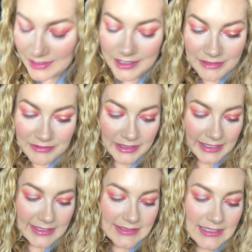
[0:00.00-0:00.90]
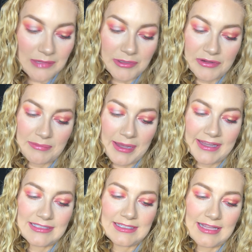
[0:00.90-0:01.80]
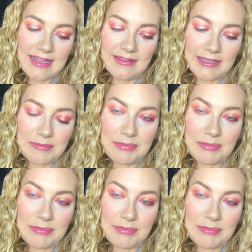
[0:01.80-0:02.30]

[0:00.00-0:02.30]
It really is. Now I'm going back into that like